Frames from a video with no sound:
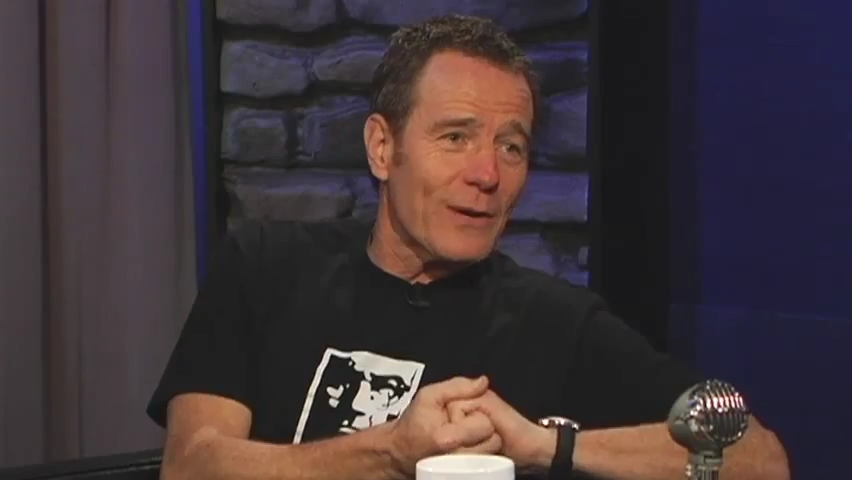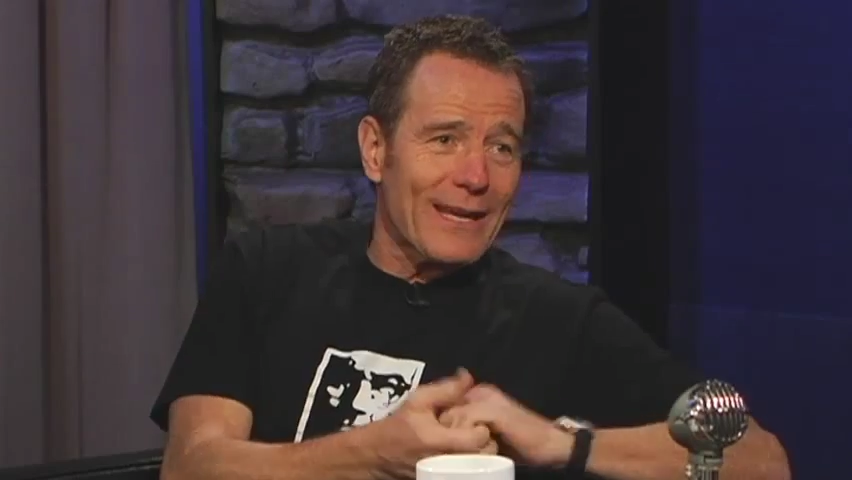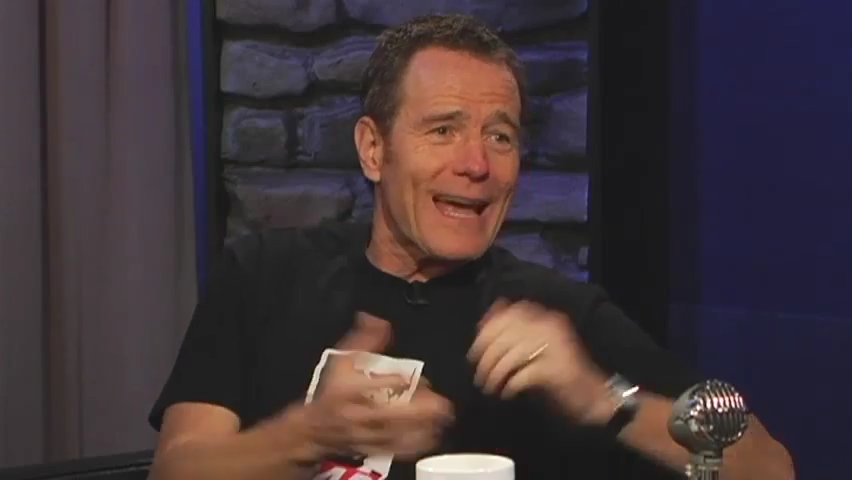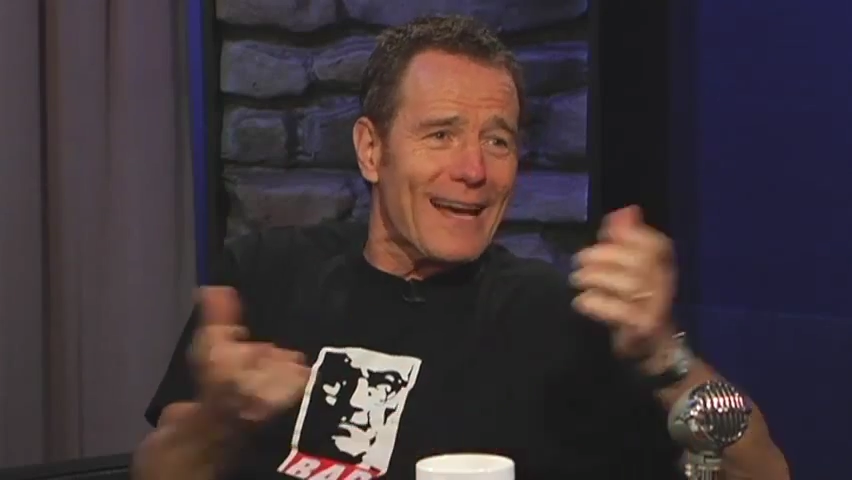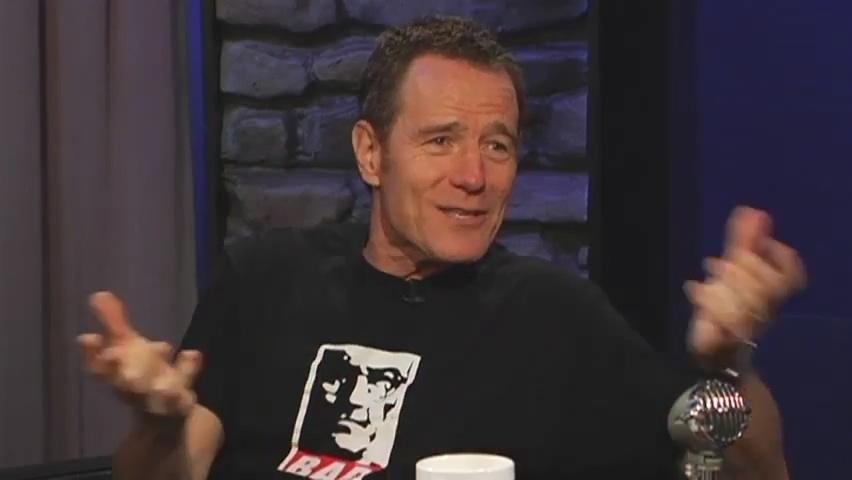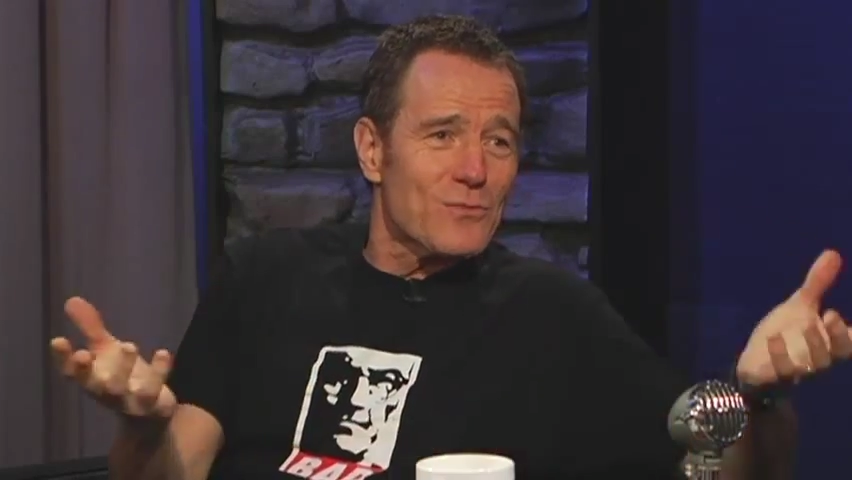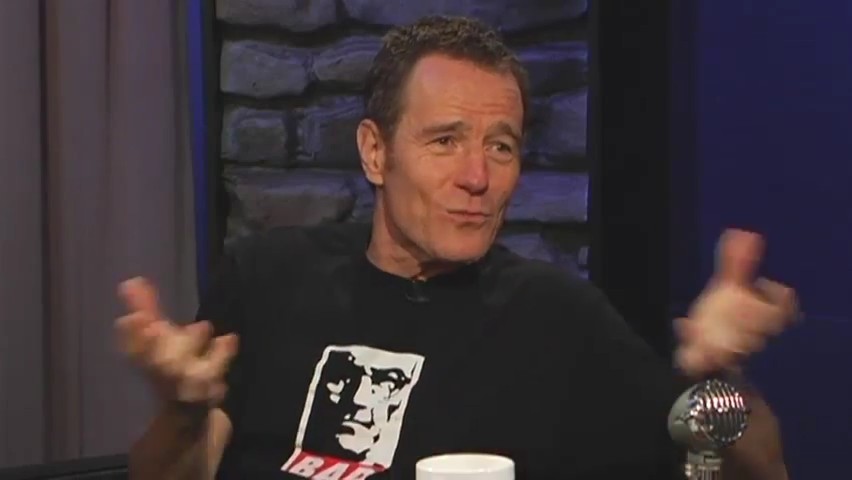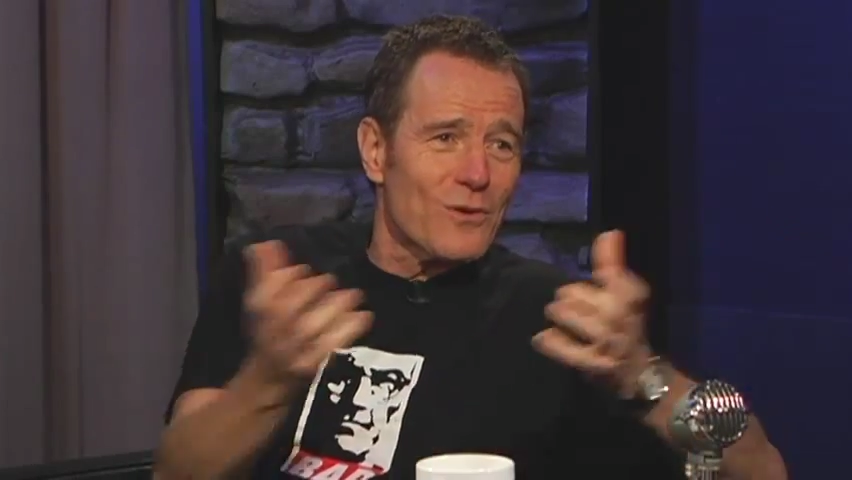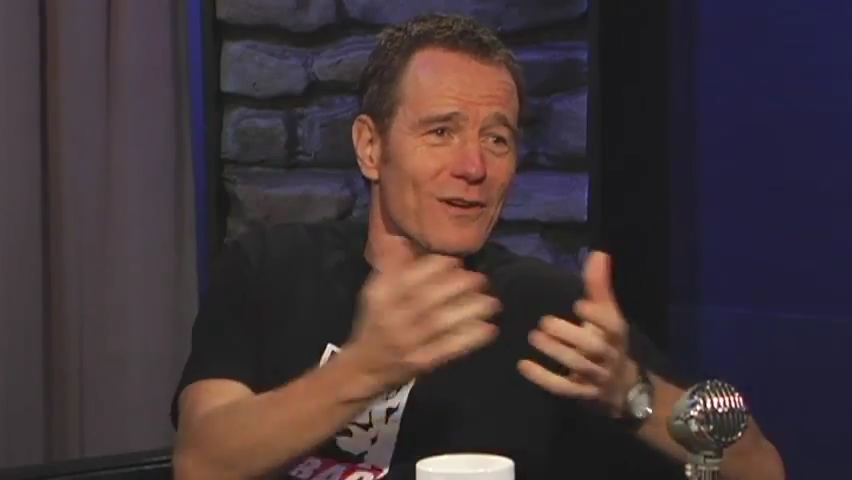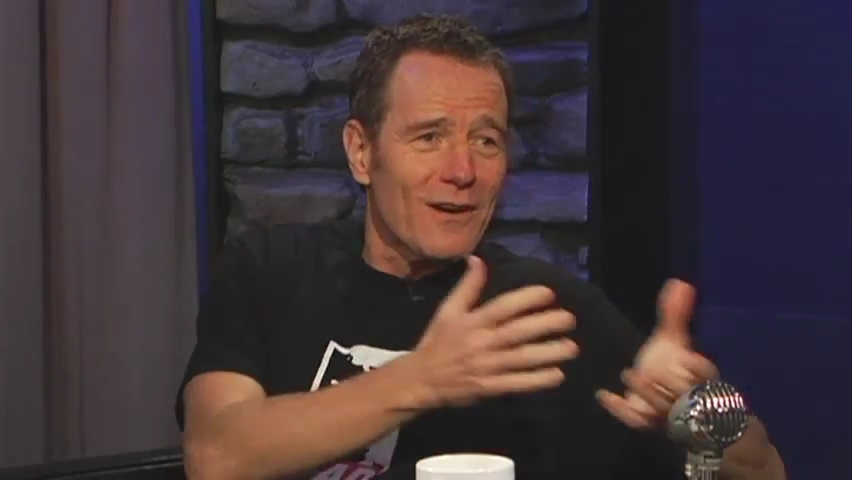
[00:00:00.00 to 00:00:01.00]
week, as
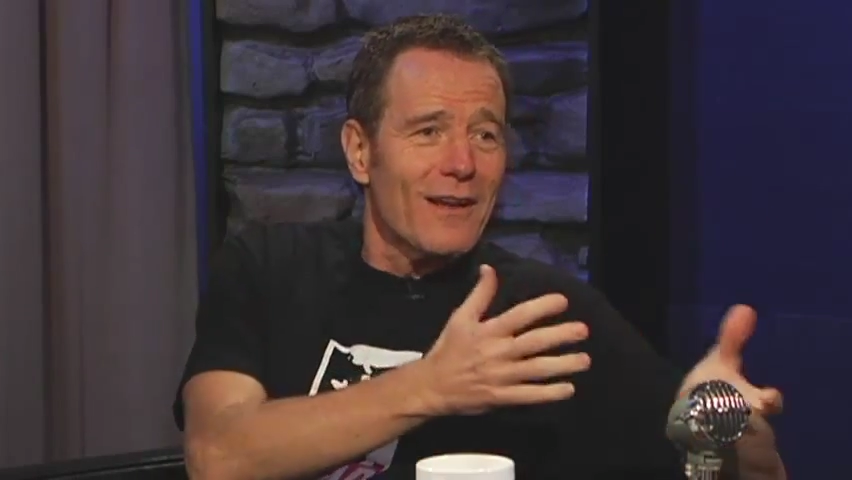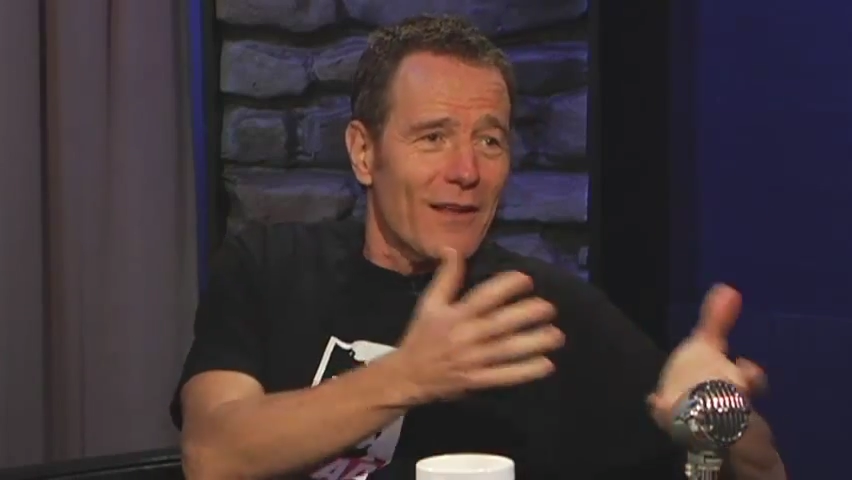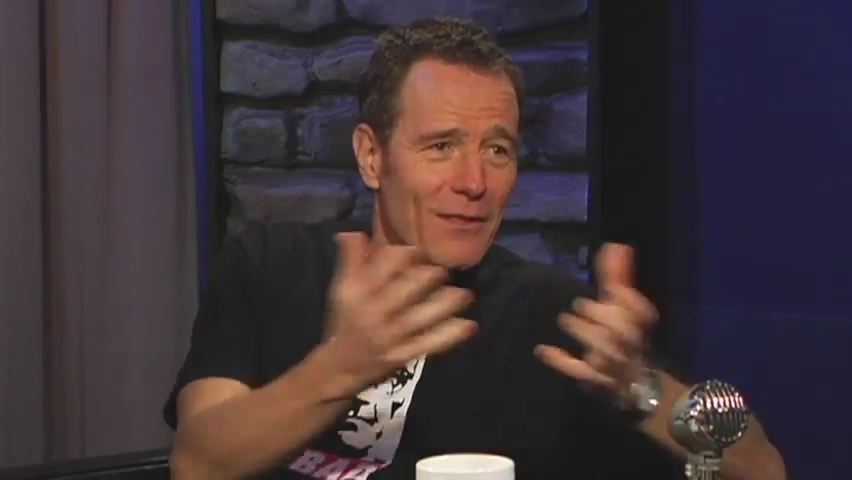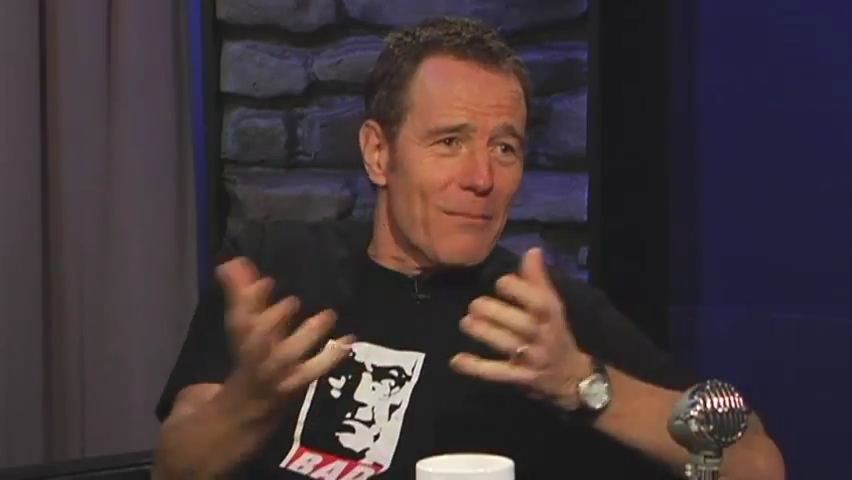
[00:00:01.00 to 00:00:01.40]
were the